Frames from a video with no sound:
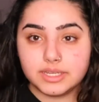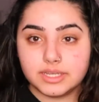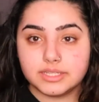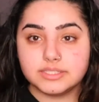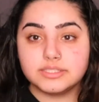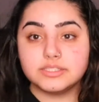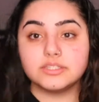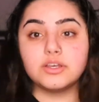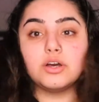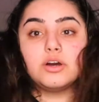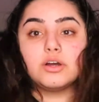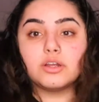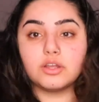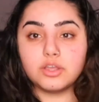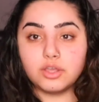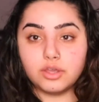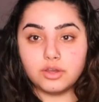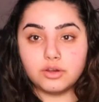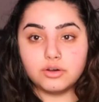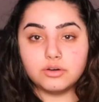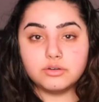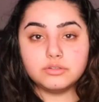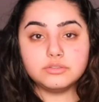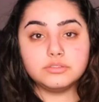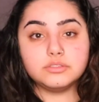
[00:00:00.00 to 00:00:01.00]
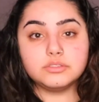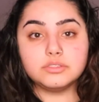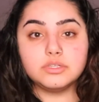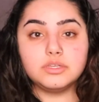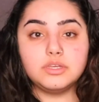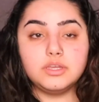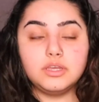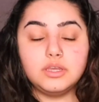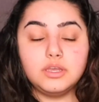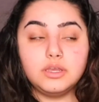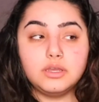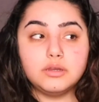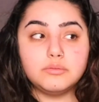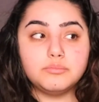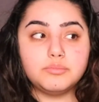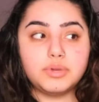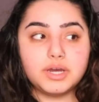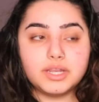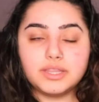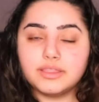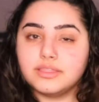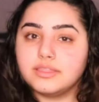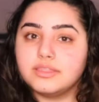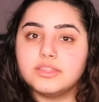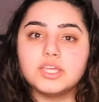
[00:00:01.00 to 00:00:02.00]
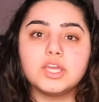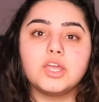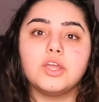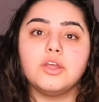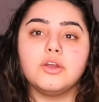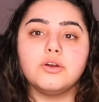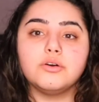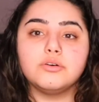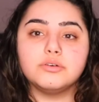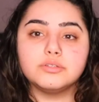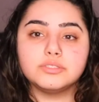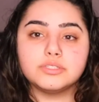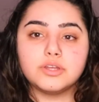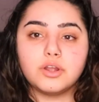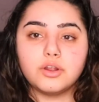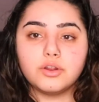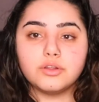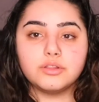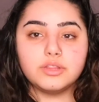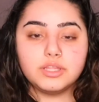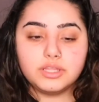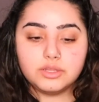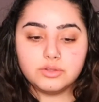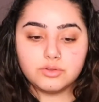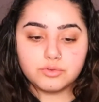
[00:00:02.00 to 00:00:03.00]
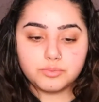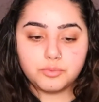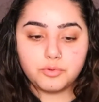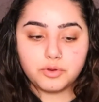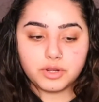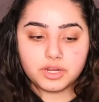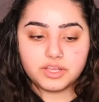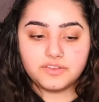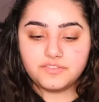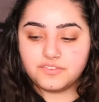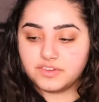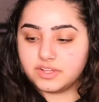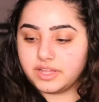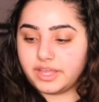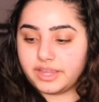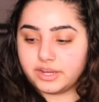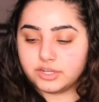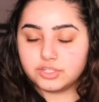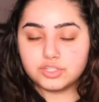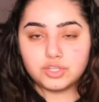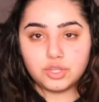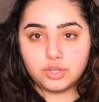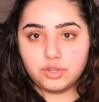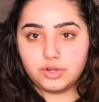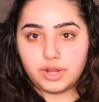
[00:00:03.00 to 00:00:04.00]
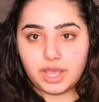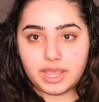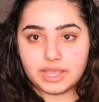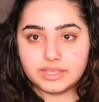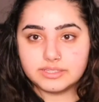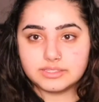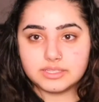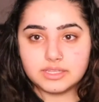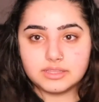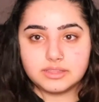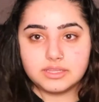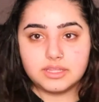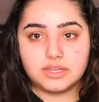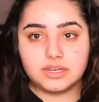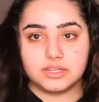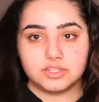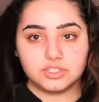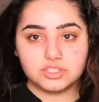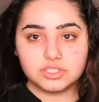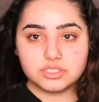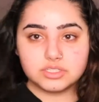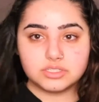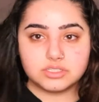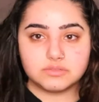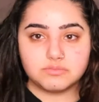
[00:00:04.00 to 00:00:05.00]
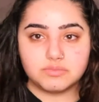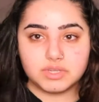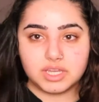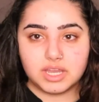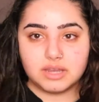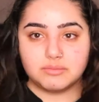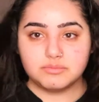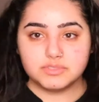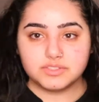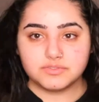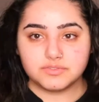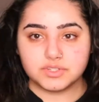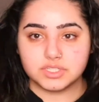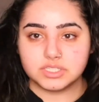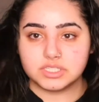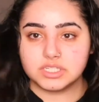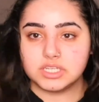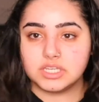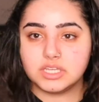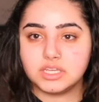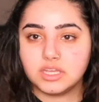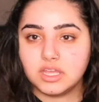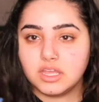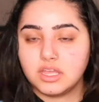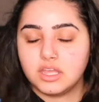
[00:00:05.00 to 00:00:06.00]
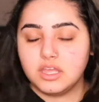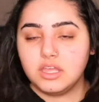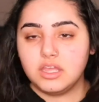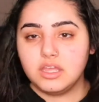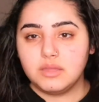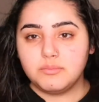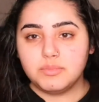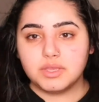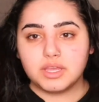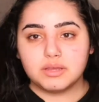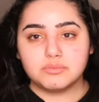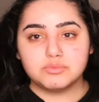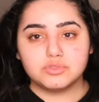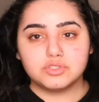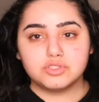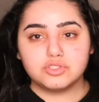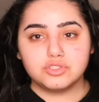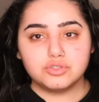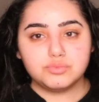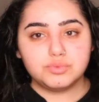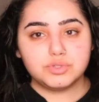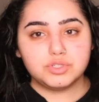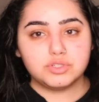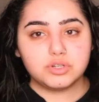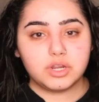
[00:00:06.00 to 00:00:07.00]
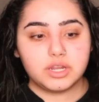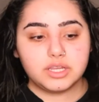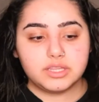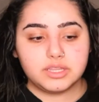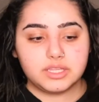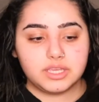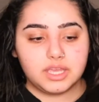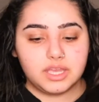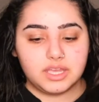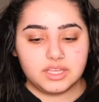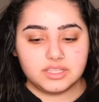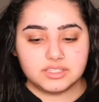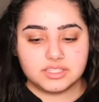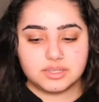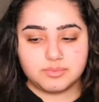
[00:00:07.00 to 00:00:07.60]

It's got curls, but the curls only look pretty for like 2 days, and then it just becomes frizzy, becomes super dry at the ends.